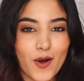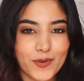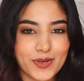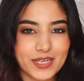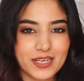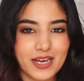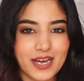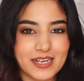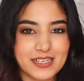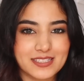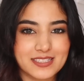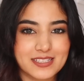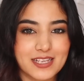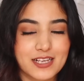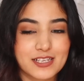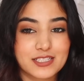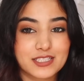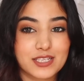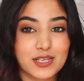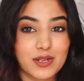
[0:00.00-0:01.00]
Okay guys,
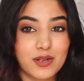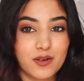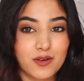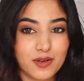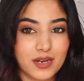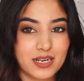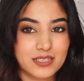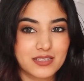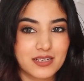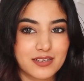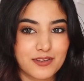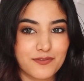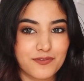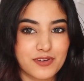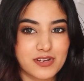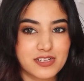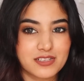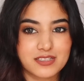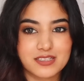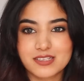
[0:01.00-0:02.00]
so look at the
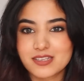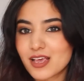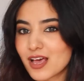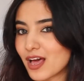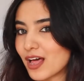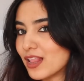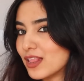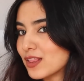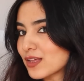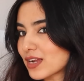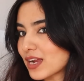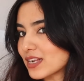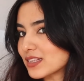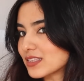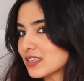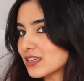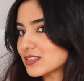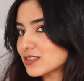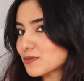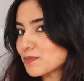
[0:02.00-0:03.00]
difference. Look
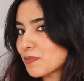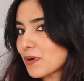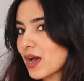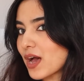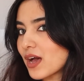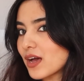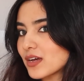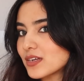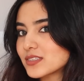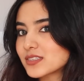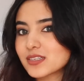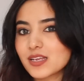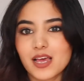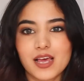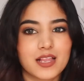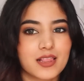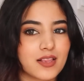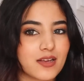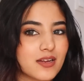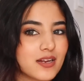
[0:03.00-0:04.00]
at this part
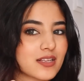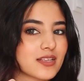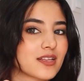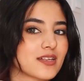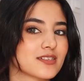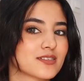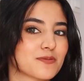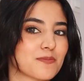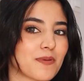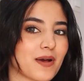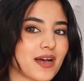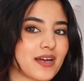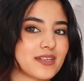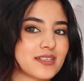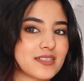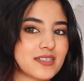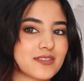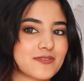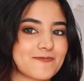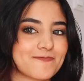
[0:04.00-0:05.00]
and look at this
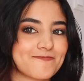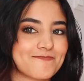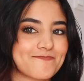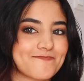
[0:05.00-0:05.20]
part.